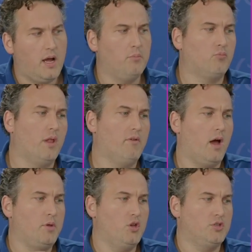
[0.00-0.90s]

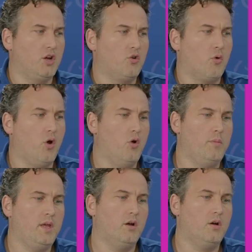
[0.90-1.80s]
I'm using Chrome
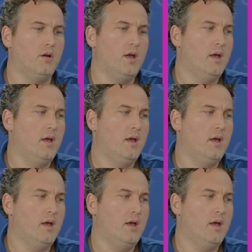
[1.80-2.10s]
here